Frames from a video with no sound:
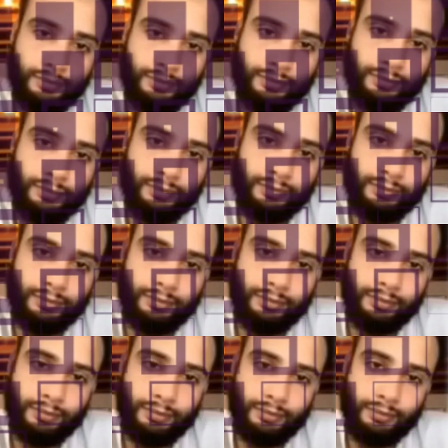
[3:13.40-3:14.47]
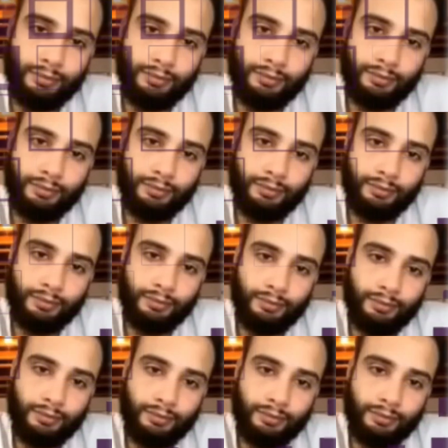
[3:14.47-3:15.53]

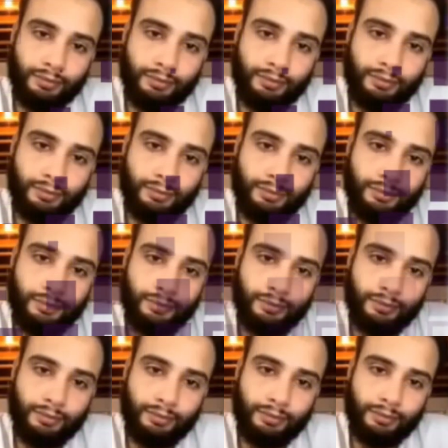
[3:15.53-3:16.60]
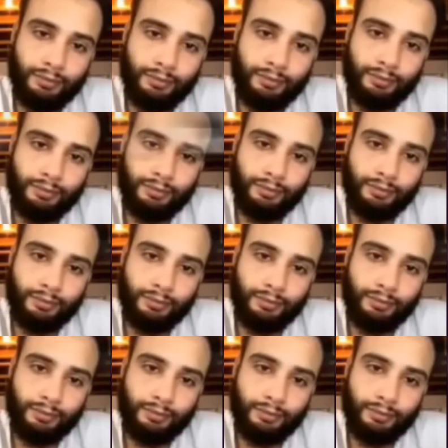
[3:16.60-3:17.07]
The person shown says nothing.